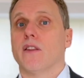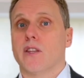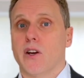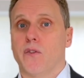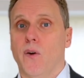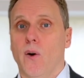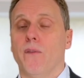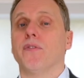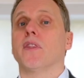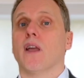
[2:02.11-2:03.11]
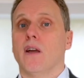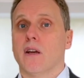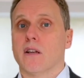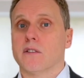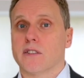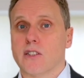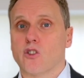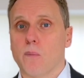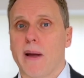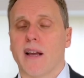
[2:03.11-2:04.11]
Therefore,
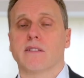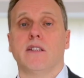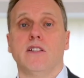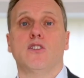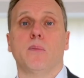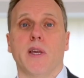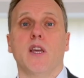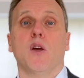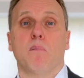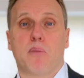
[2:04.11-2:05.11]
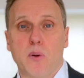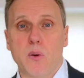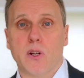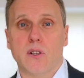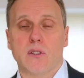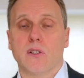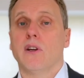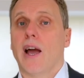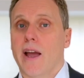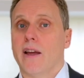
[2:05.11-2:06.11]
central banks need to be prudent
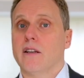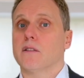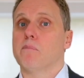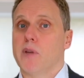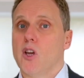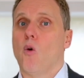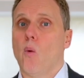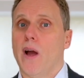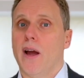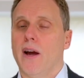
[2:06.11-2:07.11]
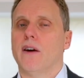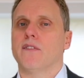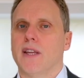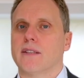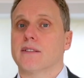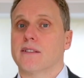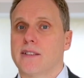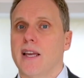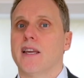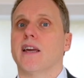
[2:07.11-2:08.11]
and be aware that
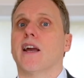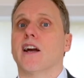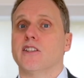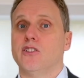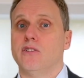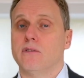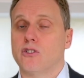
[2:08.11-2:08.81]
taking